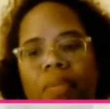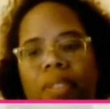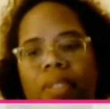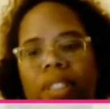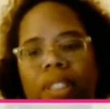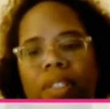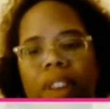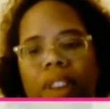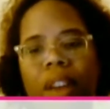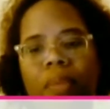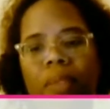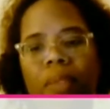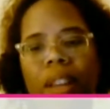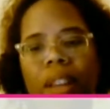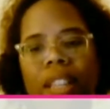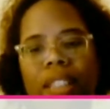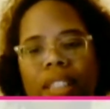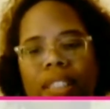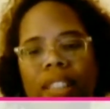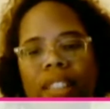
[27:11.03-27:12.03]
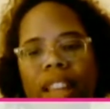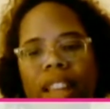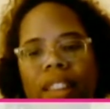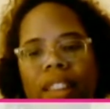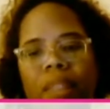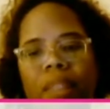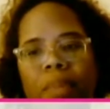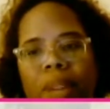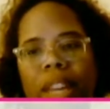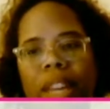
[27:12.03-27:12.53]
I was who I was
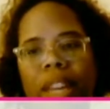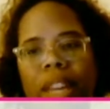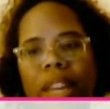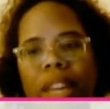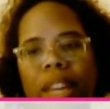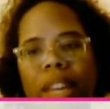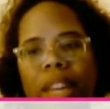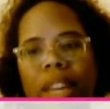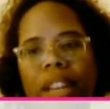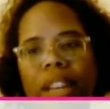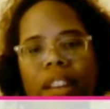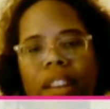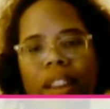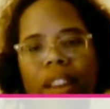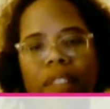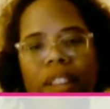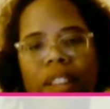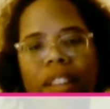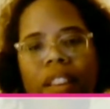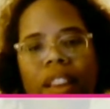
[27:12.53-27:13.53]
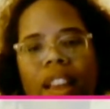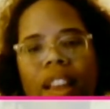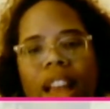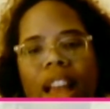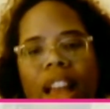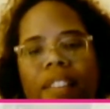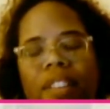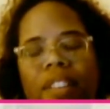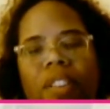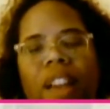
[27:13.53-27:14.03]
at the beginning of it.
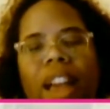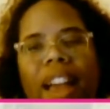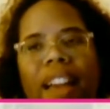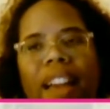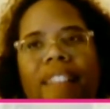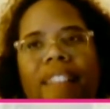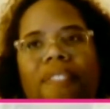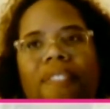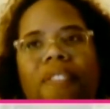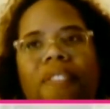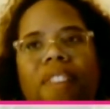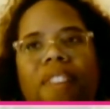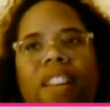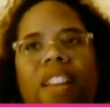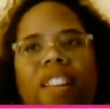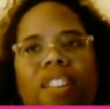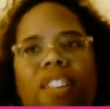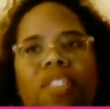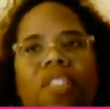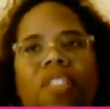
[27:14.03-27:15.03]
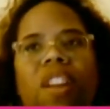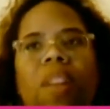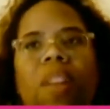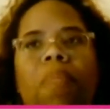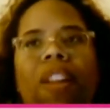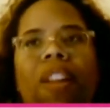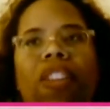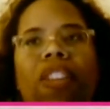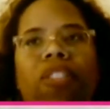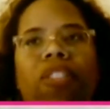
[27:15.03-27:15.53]
I do have a
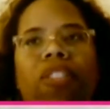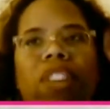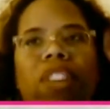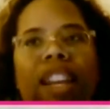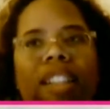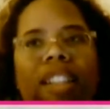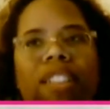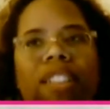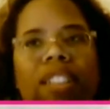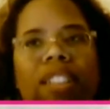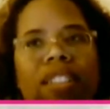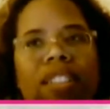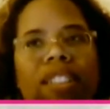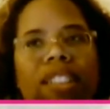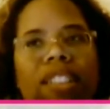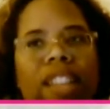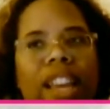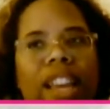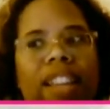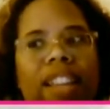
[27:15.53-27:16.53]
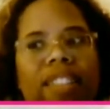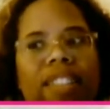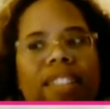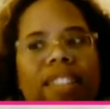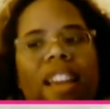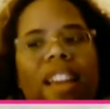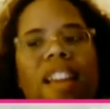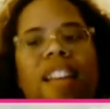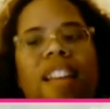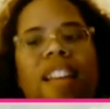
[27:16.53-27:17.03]
degree in public relations,
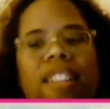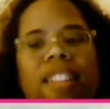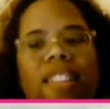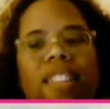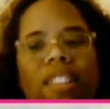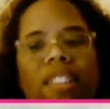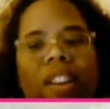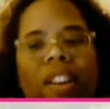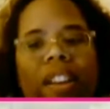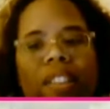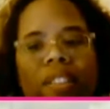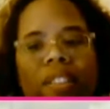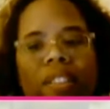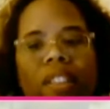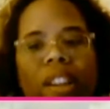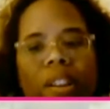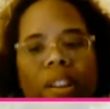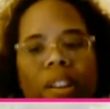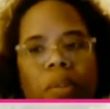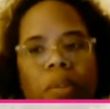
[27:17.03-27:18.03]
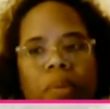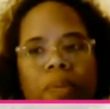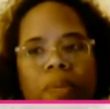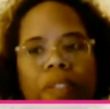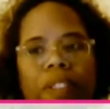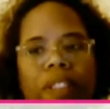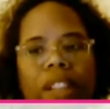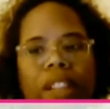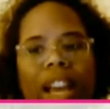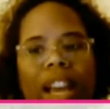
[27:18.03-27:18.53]
yes. And so I do
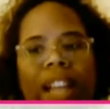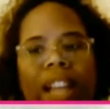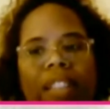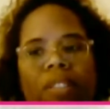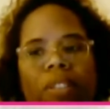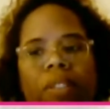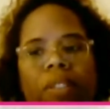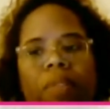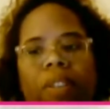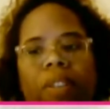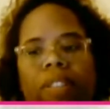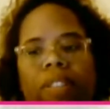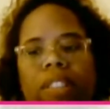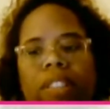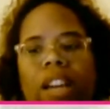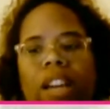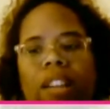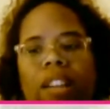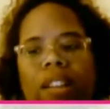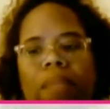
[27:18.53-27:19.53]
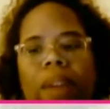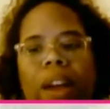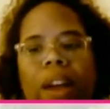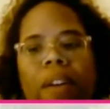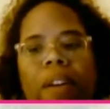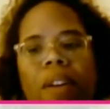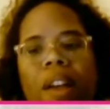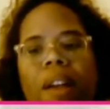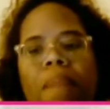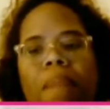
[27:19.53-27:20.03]
know from the classroom what I'm
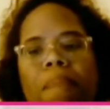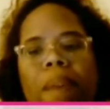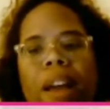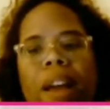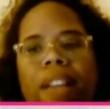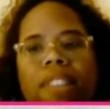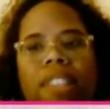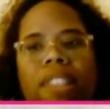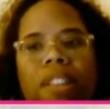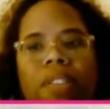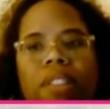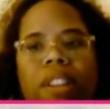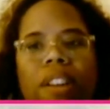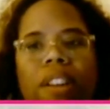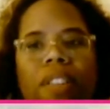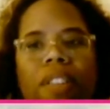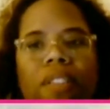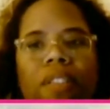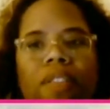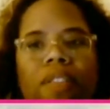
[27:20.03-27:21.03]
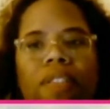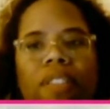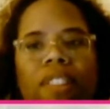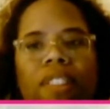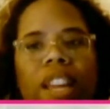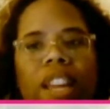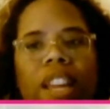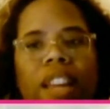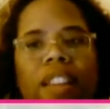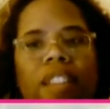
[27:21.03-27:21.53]
talking about. But I also
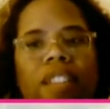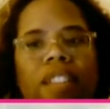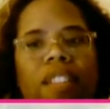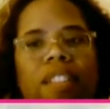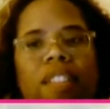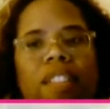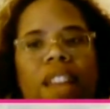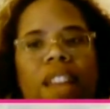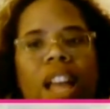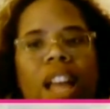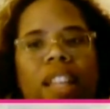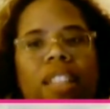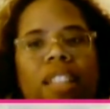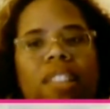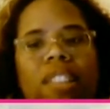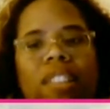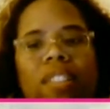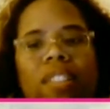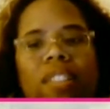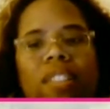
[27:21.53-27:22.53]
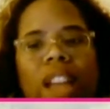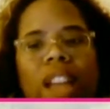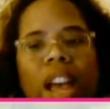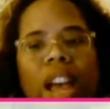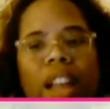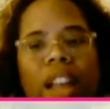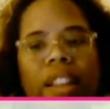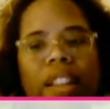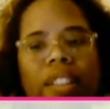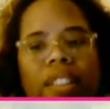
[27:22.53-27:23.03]
know that knowledge is
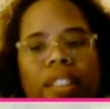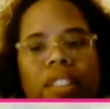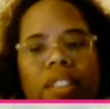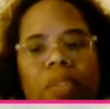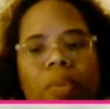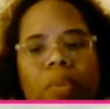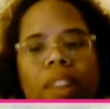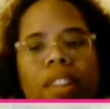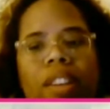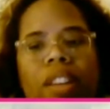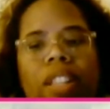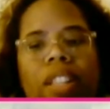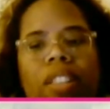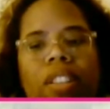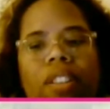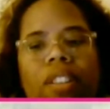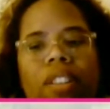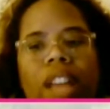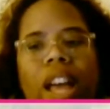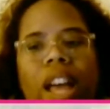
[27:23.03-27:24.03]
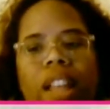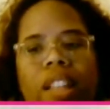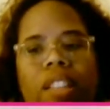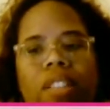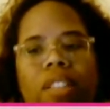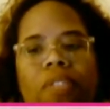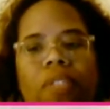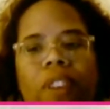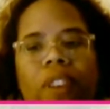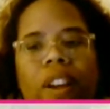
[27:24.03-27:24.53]
knowledge. Whether you get your
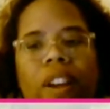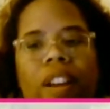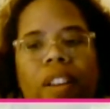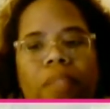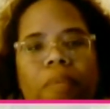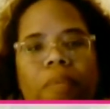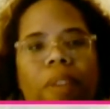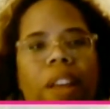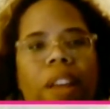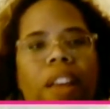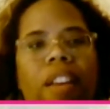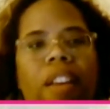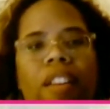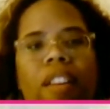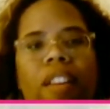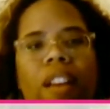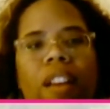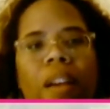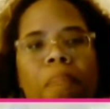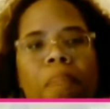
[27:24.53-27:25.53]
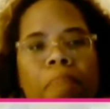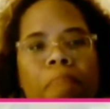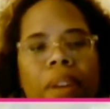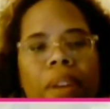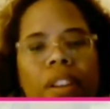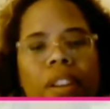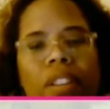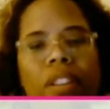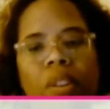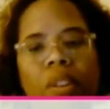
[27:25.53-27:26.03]
knowledge from
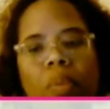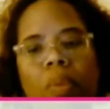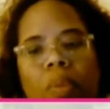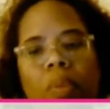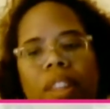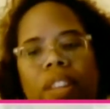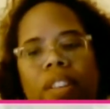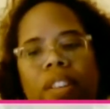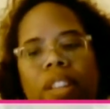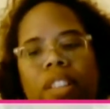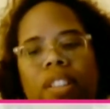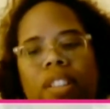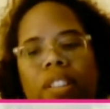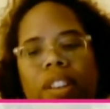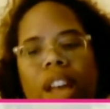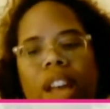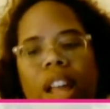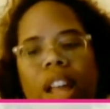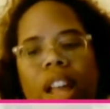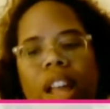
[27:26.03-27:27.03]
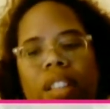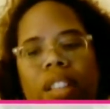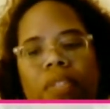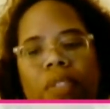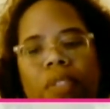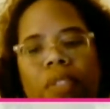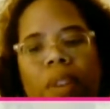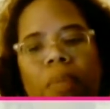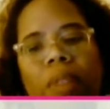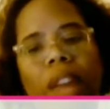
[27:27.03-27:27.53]
a book, whether you get your
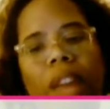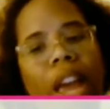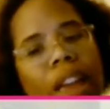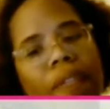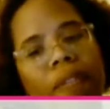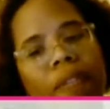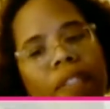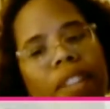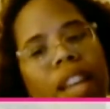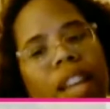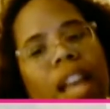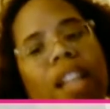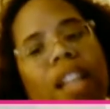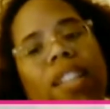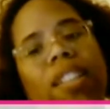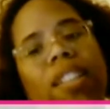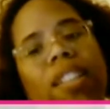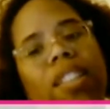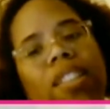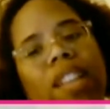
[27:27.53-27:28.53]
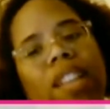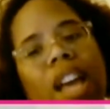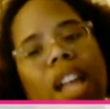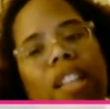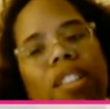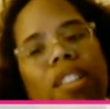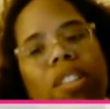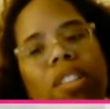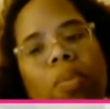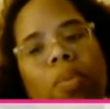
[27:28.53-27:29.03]
knowledge from life, knowledge
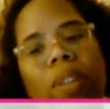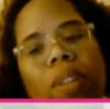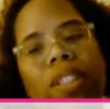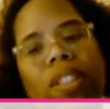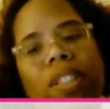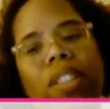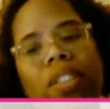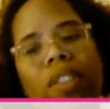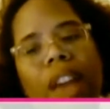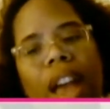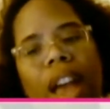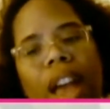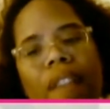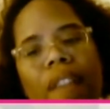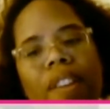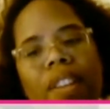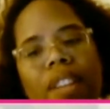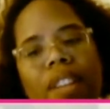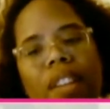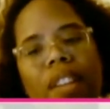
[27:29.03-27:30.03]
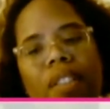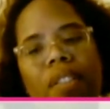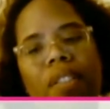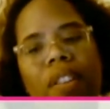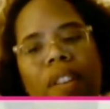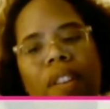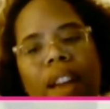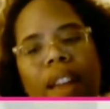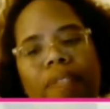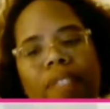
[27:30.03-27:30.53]
is knowledge. So once you have it,
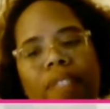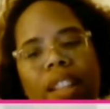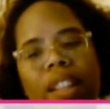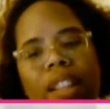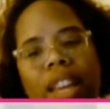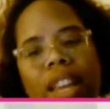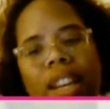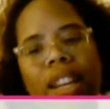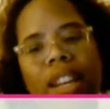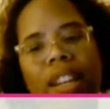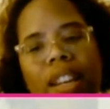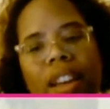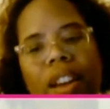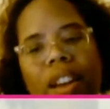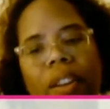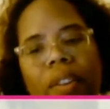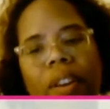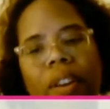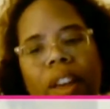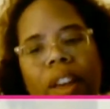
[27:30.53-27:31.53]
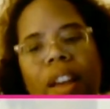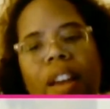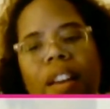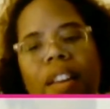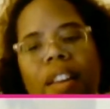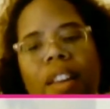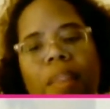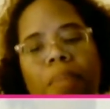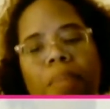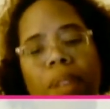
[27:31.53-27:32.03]
then you don't have to let it go.
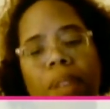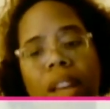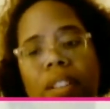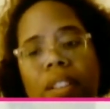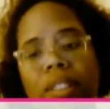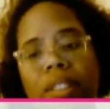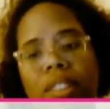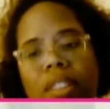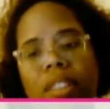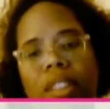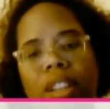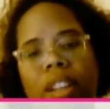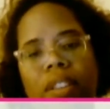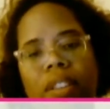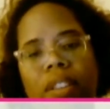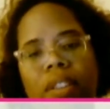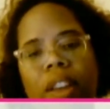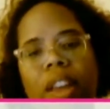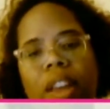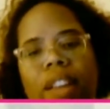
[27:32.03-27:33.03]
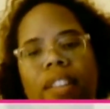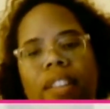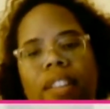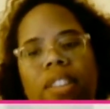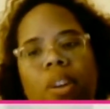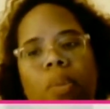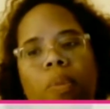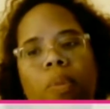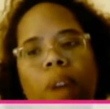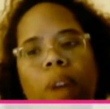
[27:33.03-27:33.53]
It belongs to you.
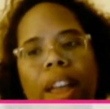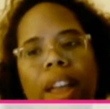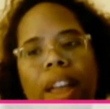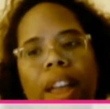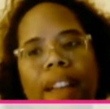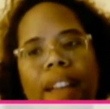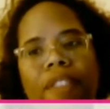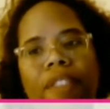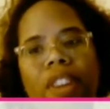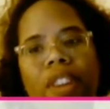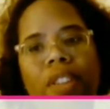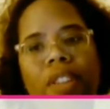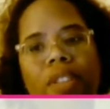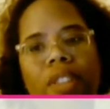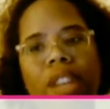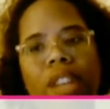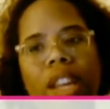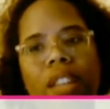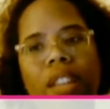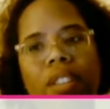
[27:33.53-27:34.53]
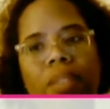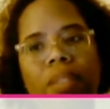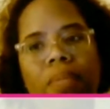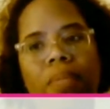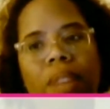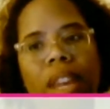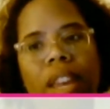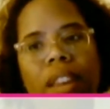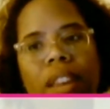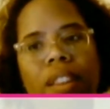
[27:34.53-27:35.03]
So whatever you
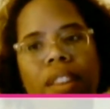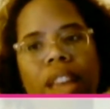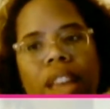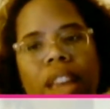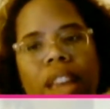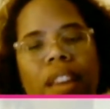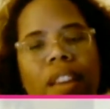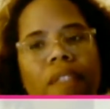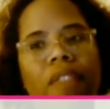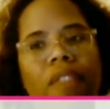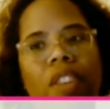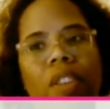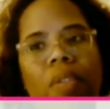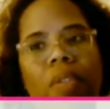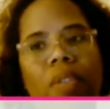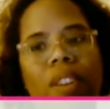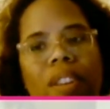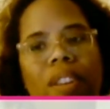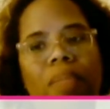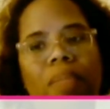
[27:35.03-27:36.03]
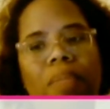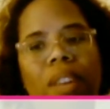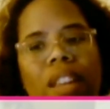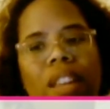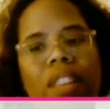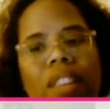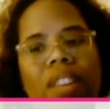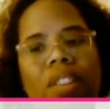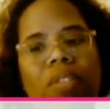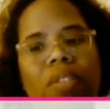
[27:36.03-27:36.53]
need to be, like if you want
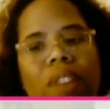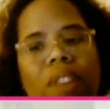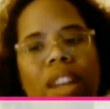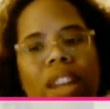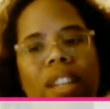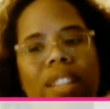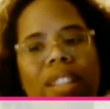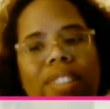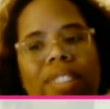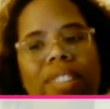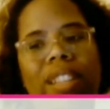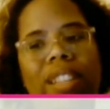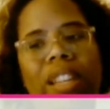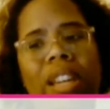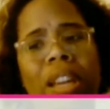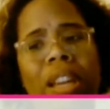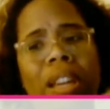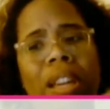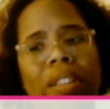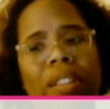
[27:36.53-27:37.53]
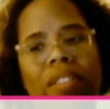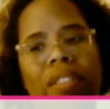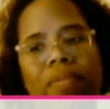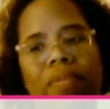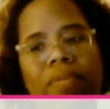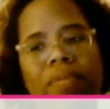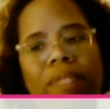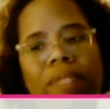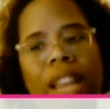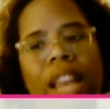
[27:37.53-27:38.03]
to be the greatest
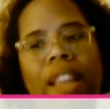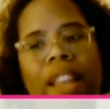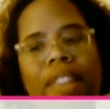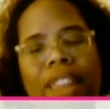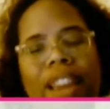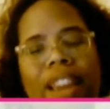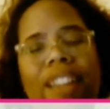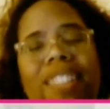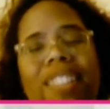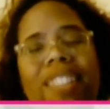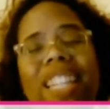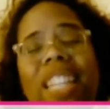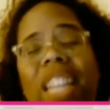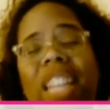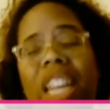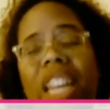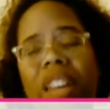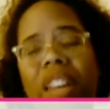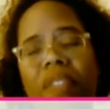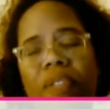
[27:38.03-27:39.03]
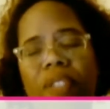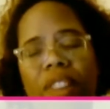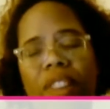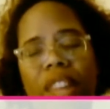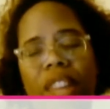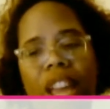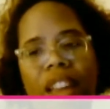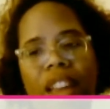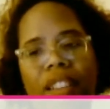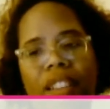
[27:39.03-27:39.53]
cook, there's a
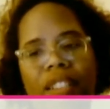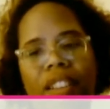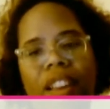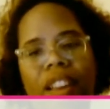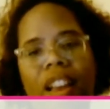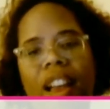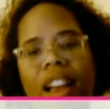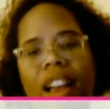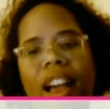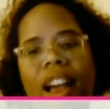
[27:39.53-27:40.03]
need for that.